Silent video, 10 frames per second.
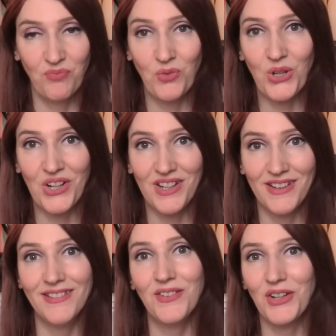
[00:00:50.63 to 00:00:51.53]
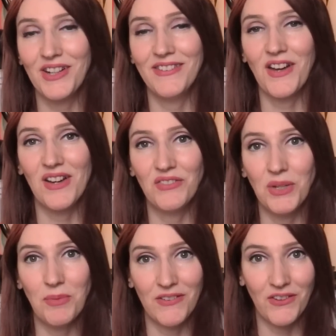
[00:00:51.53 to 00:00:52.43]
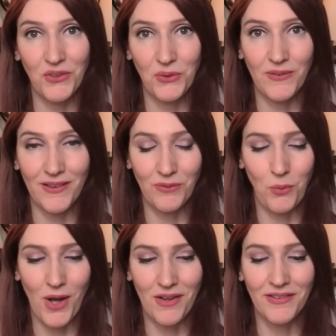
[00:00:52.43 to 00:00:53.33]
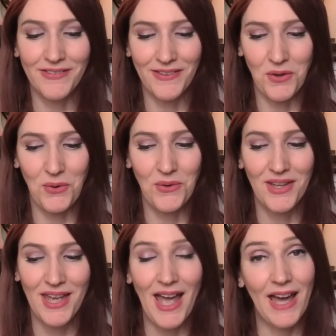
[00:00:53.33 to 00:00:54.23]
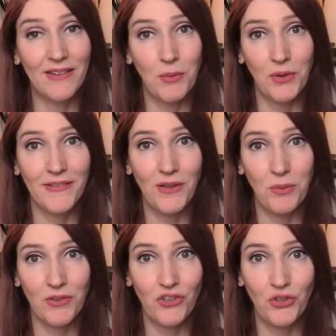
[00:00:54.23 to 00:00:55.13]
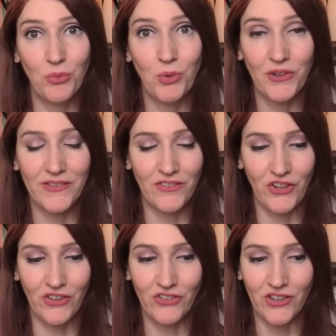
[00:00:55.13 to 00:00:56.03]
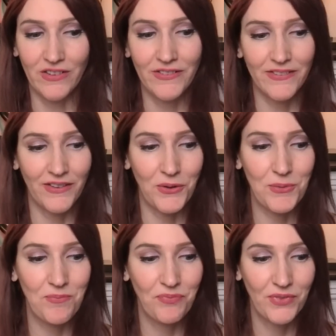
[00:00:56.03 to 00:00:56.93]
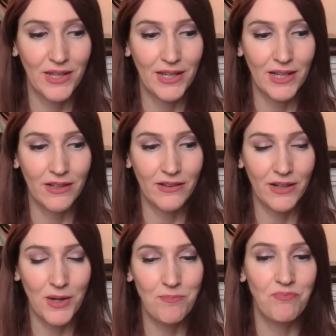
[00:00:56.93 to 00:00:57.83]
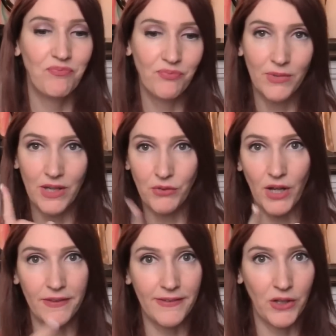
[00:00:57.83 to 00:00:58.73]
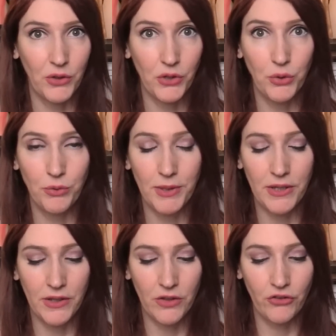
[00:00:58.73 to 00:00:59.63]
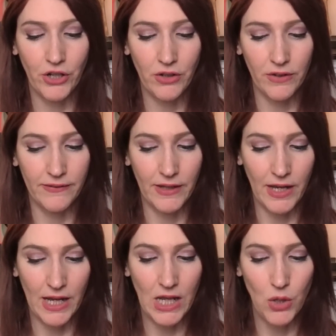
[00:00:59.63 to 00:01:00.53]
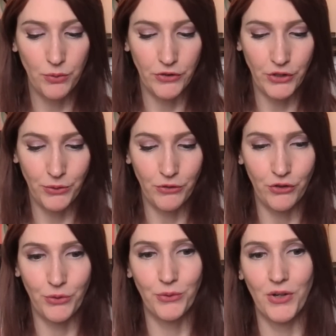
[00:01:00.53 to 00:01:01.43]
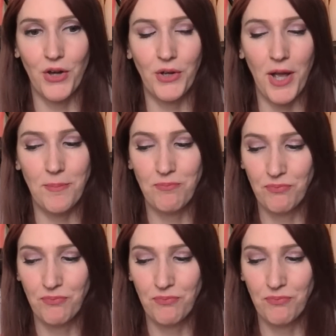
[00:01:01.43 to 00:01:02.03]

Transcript: we're gonna we're gonna dive deep into those as well. So, and I'm always open to more suggestions. So. Um, if you guys say hello to me on the other channel, I say hello to you too. Okay,